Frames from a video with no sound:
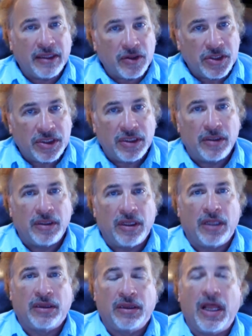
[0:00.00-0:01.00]
there's still
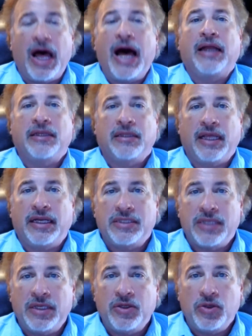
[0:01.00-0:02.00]
a lot that
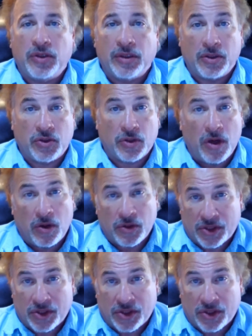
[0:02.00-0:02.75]
is in your control.